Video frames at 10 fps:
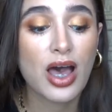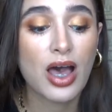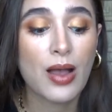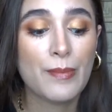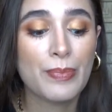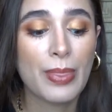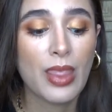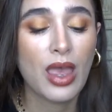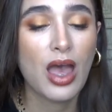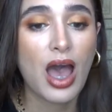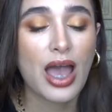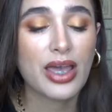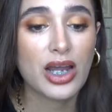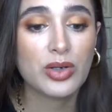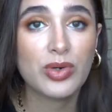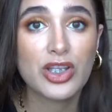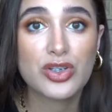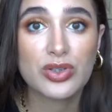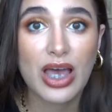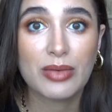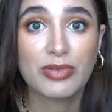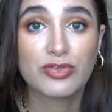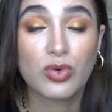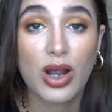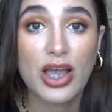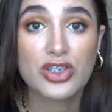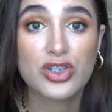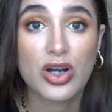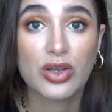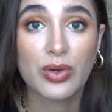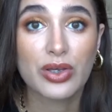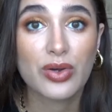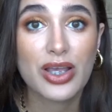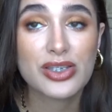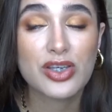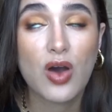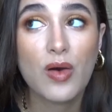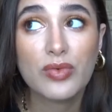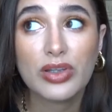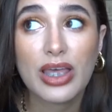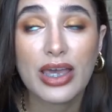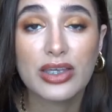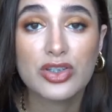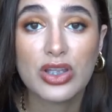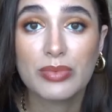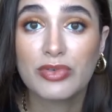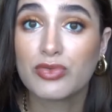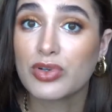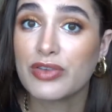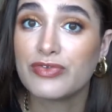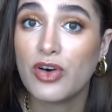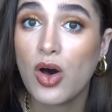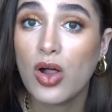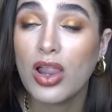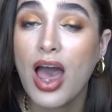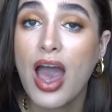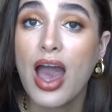Um, I kind of want to do that before I start going crazy. Hopefully I can do that before the fall.